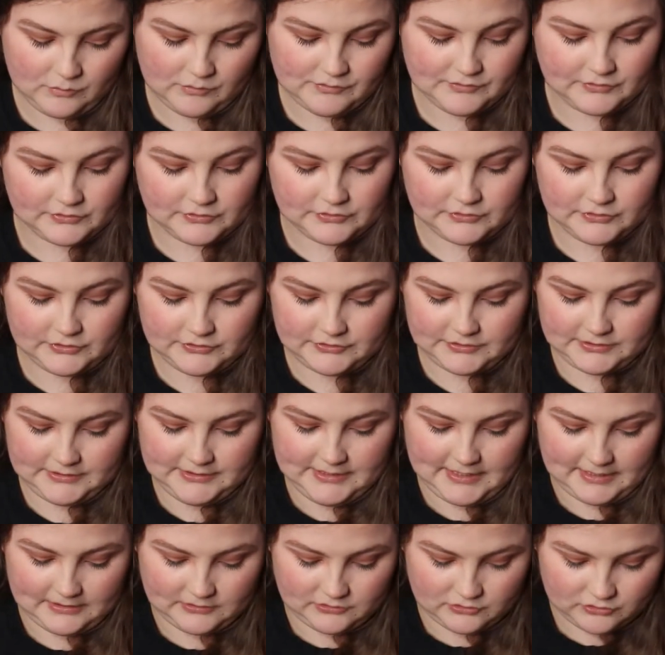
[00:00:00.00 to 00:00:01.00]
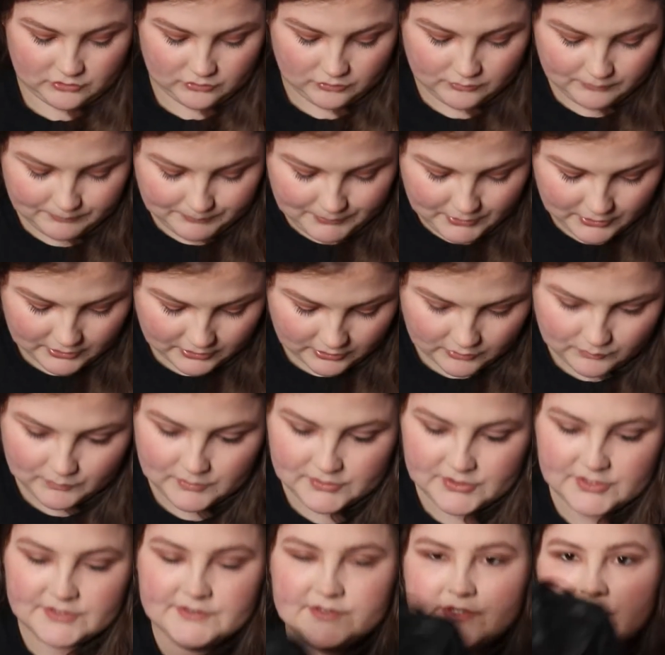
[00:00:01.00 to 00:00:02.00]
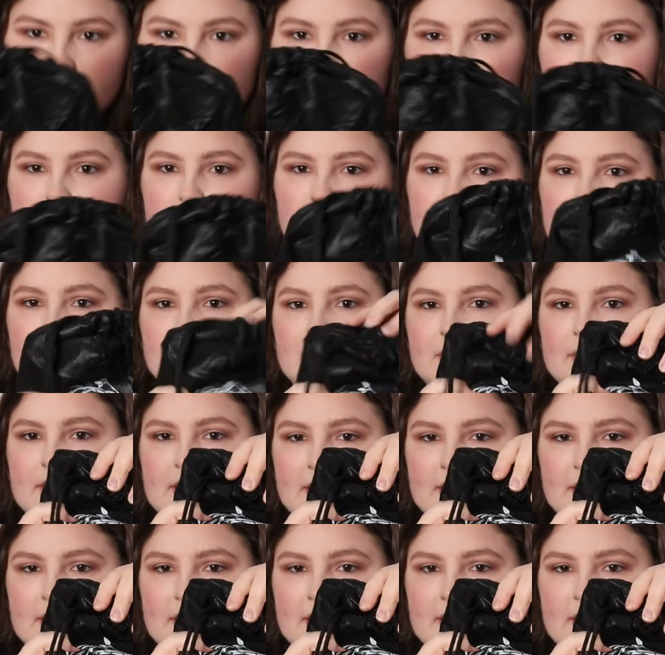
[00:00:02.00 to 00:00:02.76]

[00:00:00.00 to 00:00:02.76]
we're on to the actual book, which is a smaller one